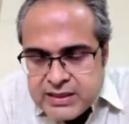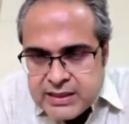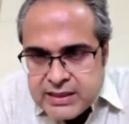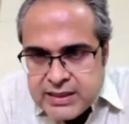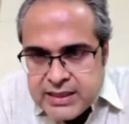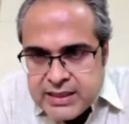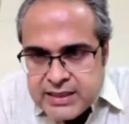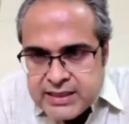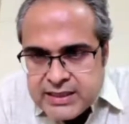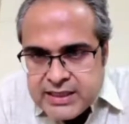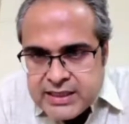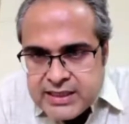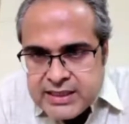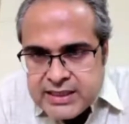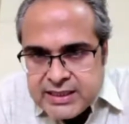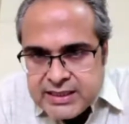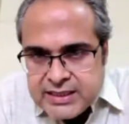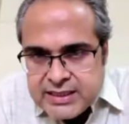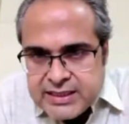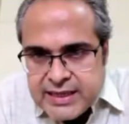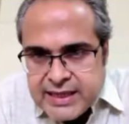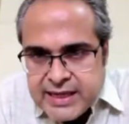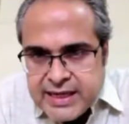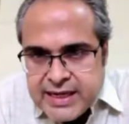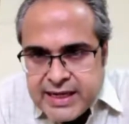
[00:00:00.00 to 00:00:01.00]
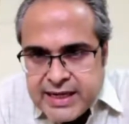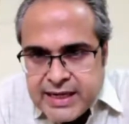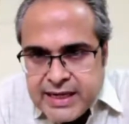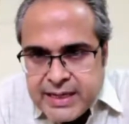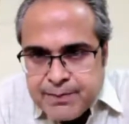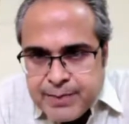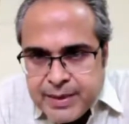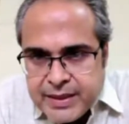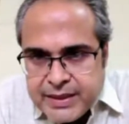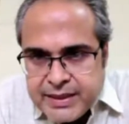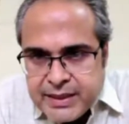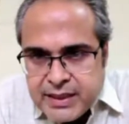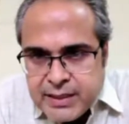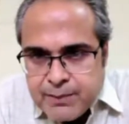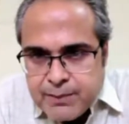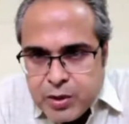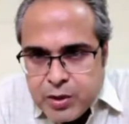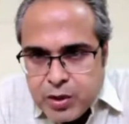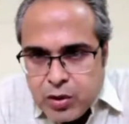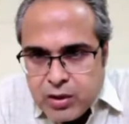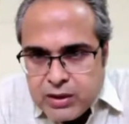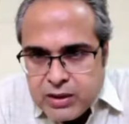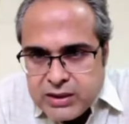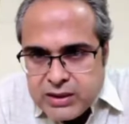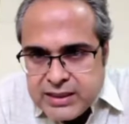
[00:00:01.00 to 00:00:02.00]
is technically better
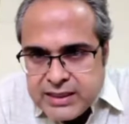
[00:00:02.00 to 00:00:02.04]
because